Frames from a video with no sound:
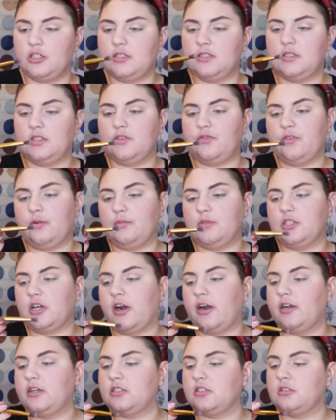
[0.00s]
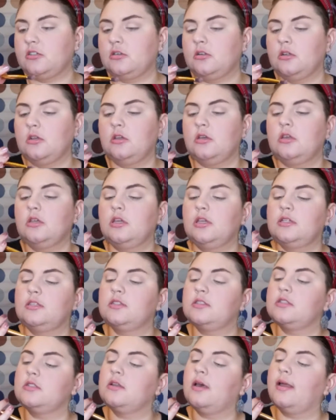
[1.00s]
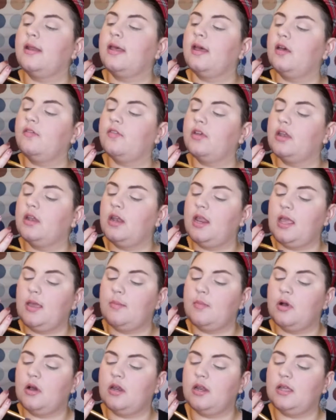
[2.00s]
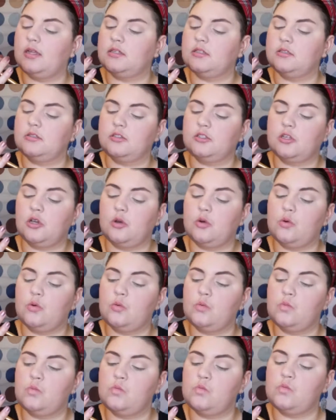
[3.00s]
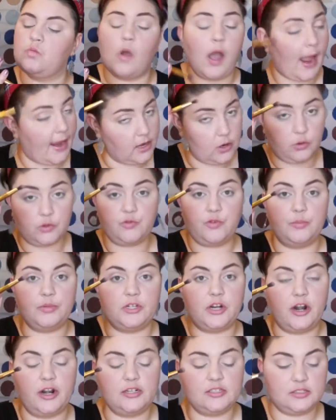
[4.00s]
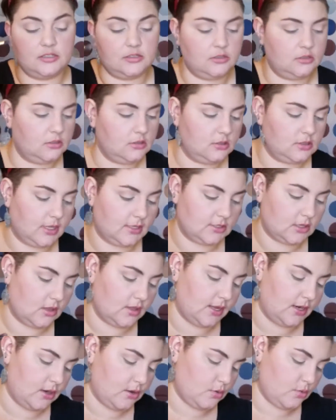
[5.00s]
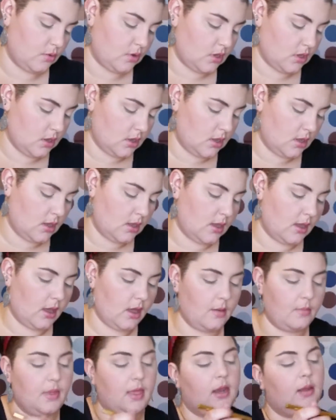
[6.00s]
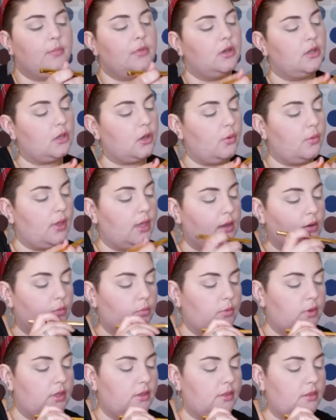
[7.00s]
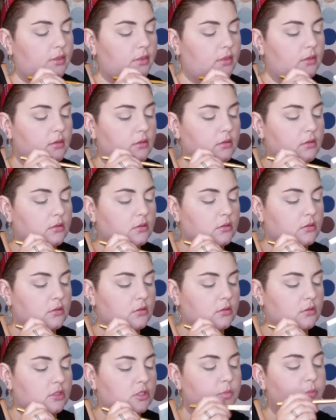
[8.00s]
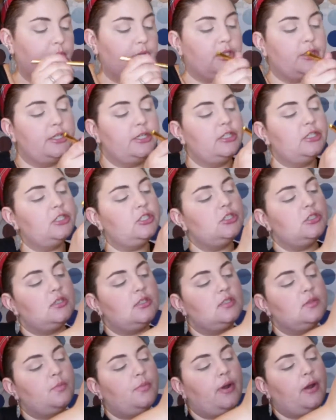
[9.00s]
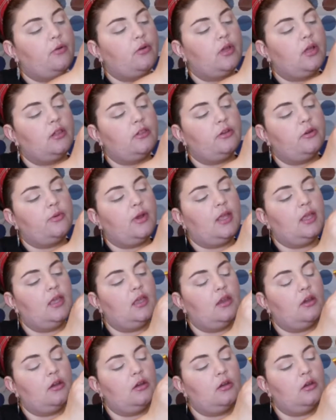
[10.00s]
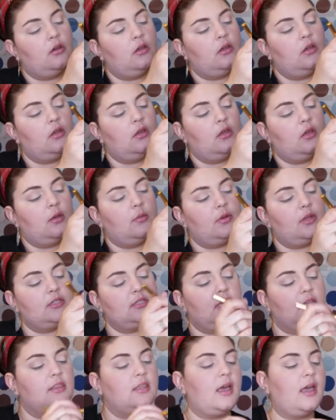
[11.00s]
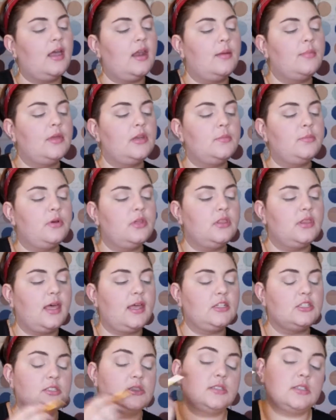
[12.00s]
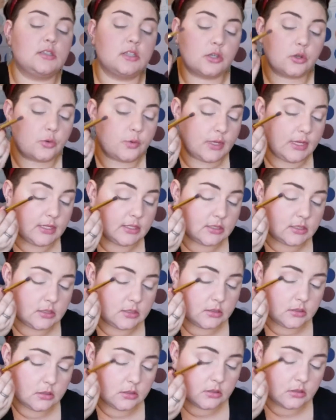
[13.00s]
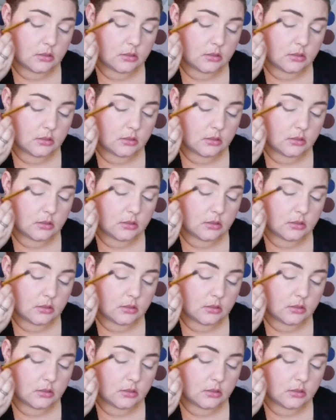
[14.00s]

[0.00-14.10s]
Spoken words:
This is from Tarte. It does not have a name on it, so I know it's from Tarte. That's all I know. And I'm going to go in with Splurge, this brown color right here. I'm going to take that and I'm going to put that just in the crease.